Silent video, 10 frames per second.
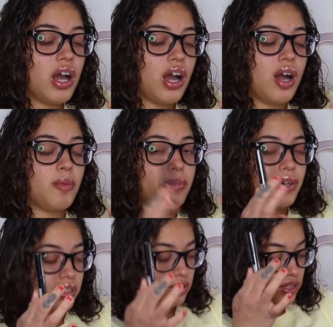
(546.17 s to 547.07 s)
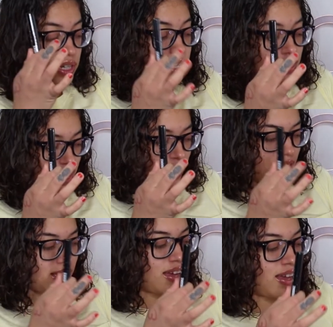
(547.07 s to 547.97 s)
But the next
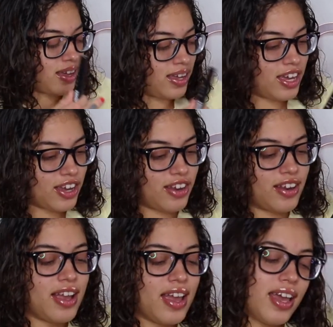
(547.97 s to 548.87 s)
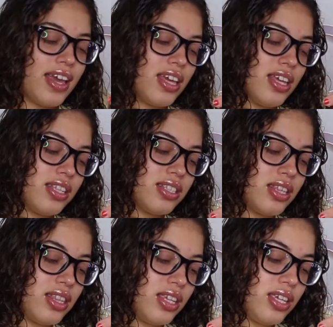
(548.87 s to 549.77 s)
thing here is
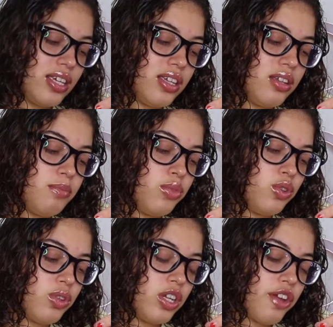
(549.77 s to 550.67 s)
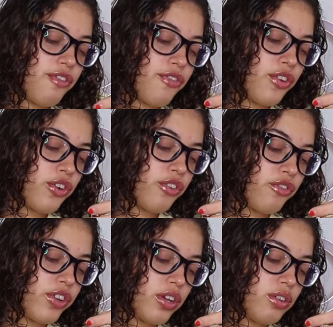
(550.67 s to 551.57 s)
the Beauty for
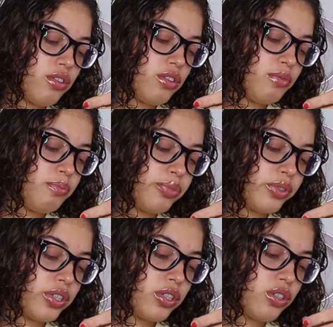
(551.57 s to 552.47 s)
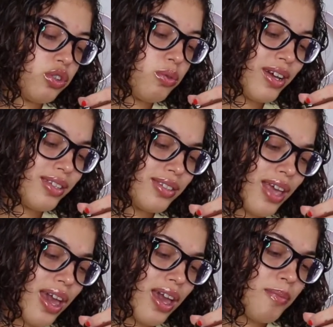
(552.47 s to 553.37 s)
Real Brook
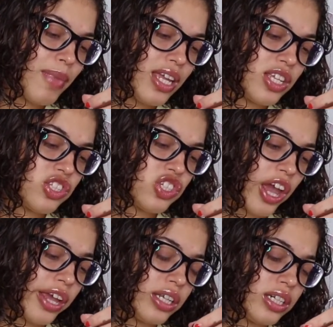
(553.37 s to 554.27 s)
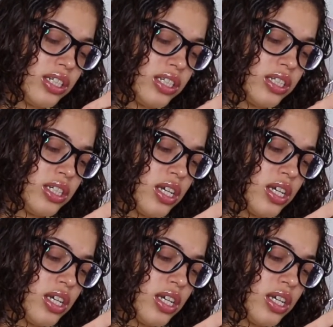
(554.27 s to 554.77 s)
USA, made in China.